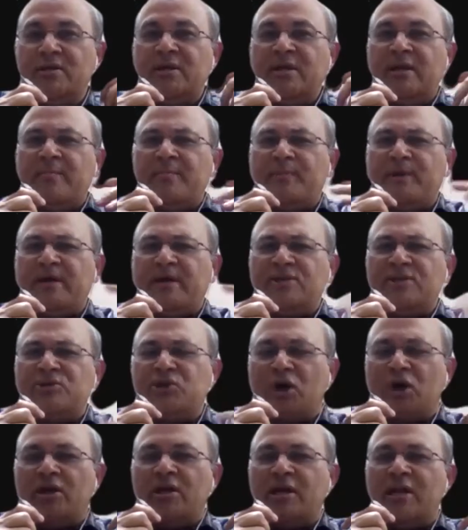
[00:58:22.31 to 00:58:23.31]
But
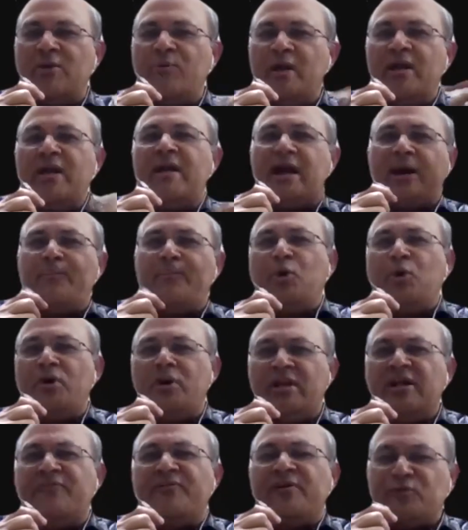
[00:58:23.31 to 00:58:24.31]
historically, we didn't upload enough.
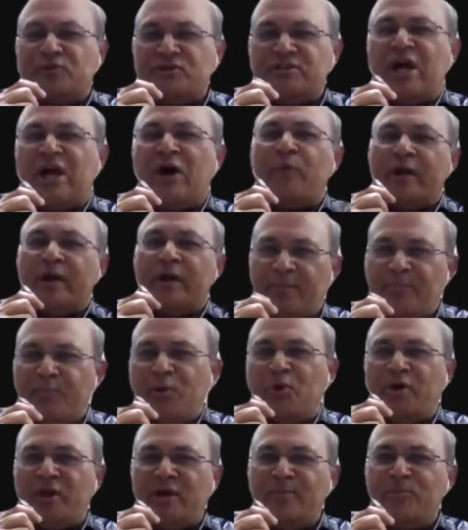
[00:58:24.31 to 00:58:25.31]
Of course, now we are
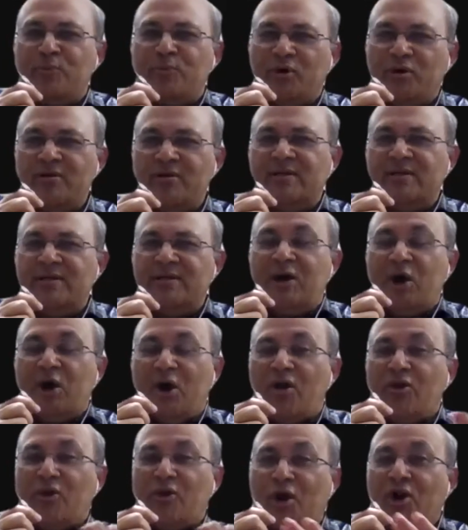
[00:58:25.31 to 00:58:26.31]
uploading more,
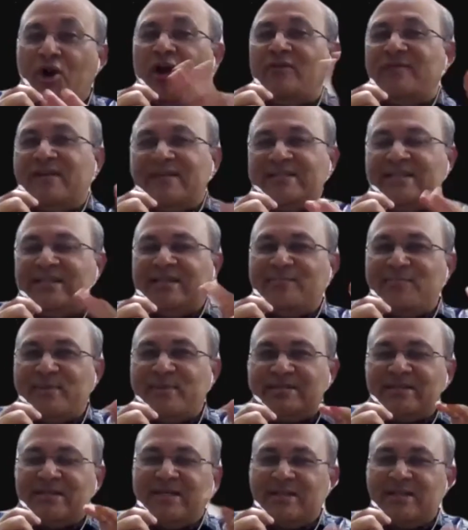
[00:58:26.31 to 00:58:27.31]
not always in the best
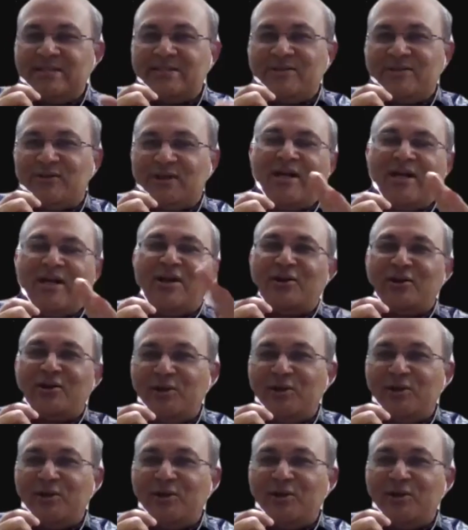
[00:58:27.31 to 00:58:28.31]
interest of the country,
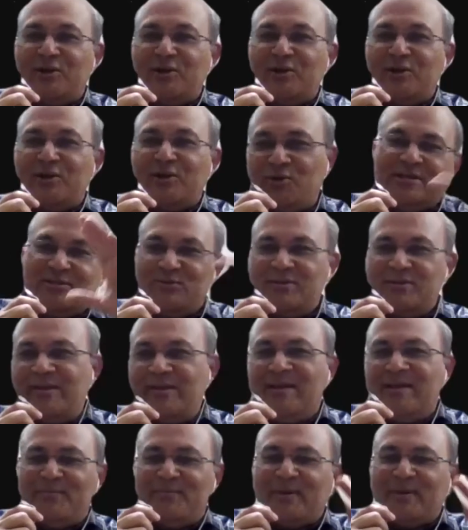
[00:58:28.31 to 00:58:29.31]
though.
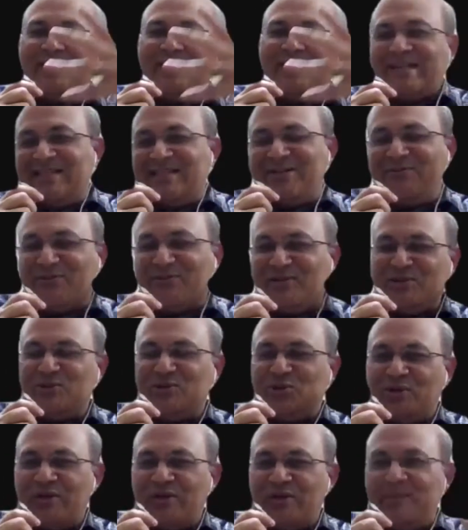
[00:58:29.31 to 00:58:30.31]
But anyway, that's a different
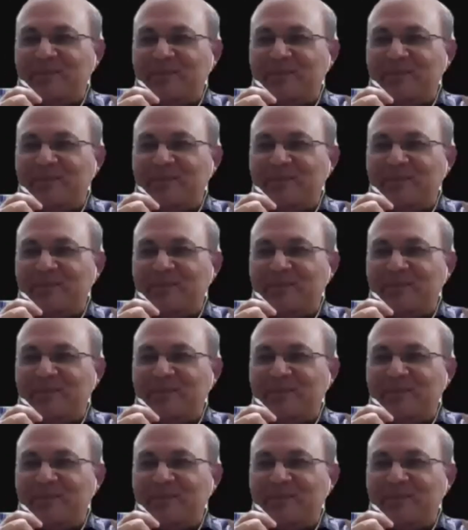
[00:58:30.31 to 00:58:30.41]
story.